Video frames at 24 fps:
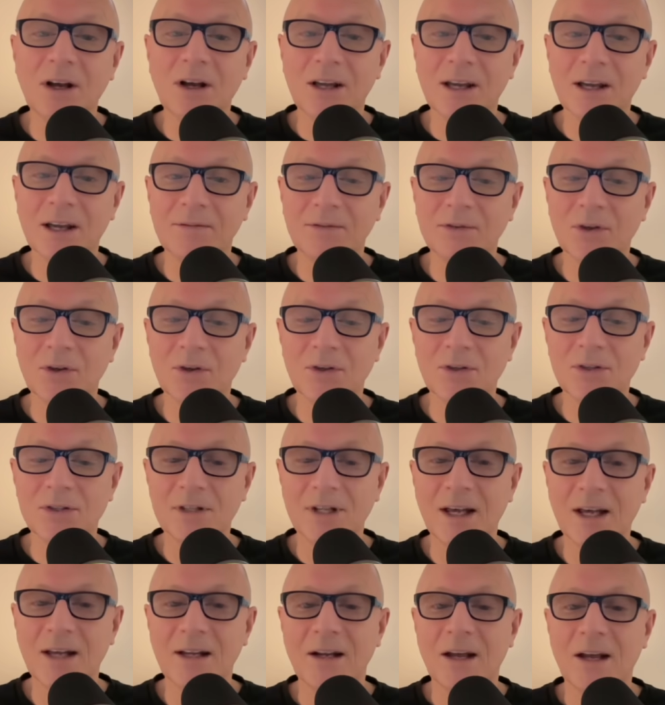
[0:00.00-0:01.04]
I have noticed
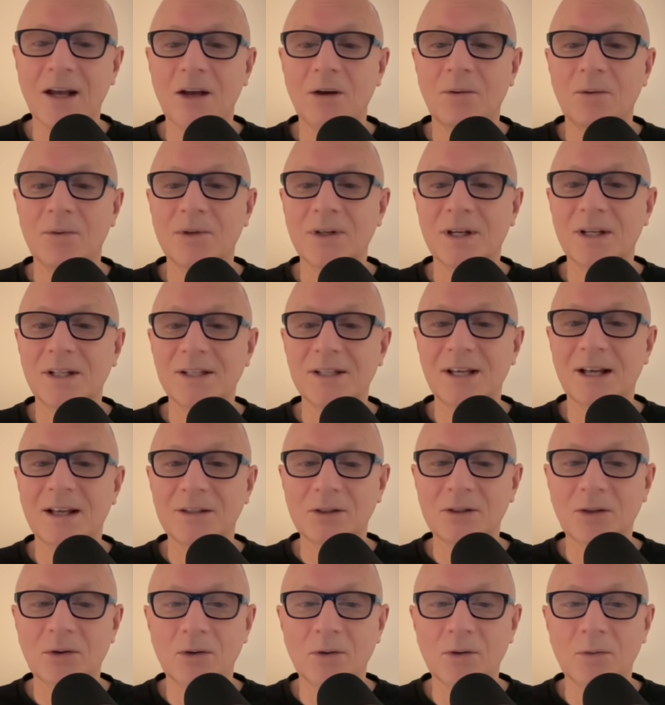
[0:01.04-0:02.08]
that things
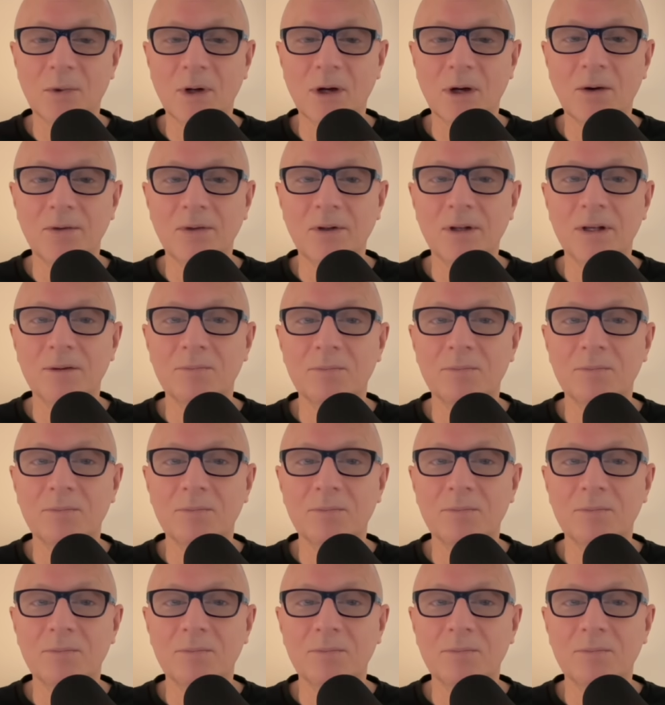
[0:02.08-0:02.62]
aren't going well.